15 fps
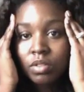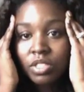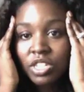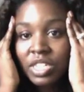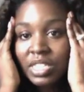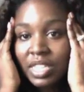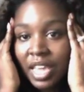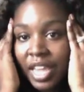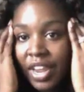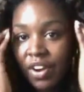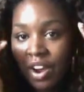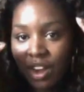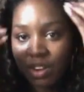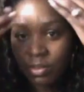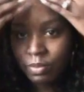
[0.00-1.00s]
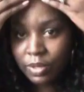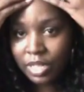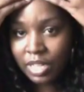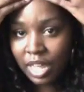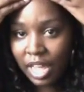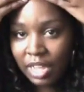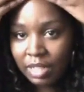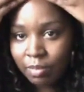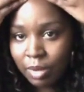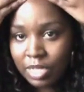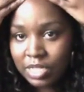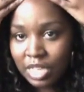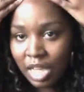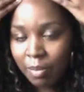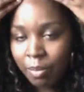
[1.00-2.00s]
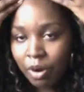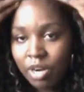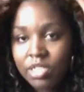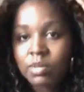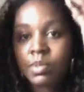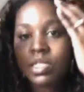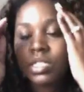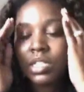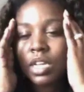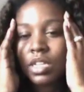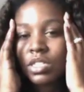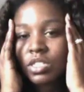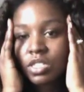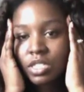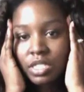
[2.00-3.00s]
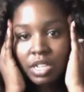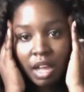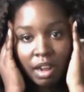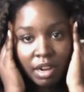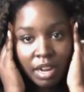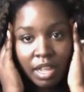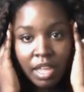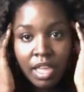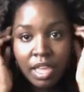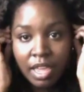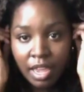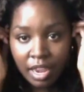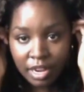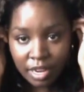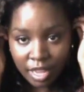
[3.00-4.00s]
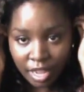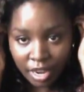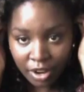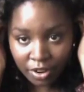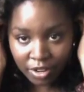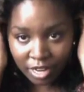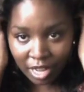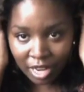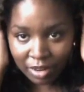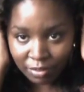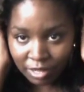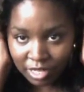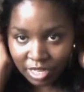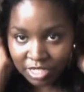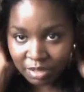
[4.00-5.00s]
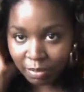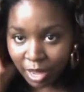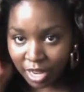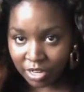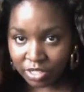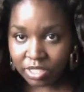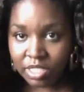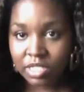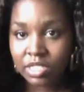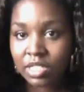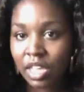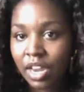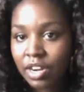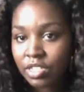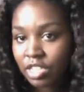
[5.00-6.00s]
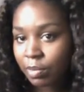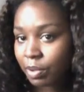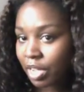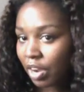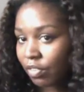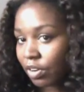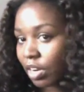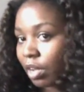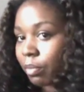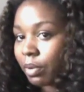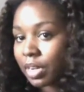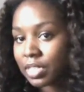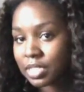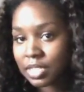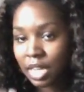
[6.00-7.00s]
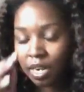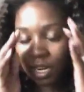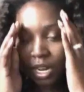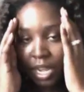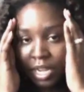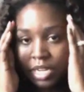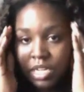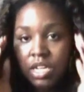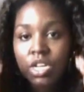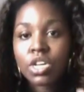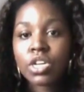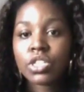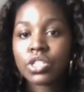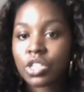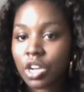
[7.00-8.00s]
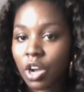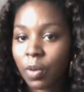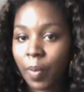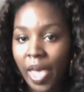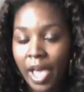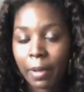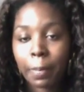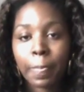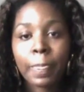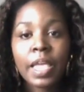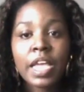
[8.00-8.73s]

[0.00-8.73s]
Just here. I don't really like my top part to be slick, so just kind of in here, and it kind of really doesn't matter since the hair is going to be covering up. I just kind of like it to go back.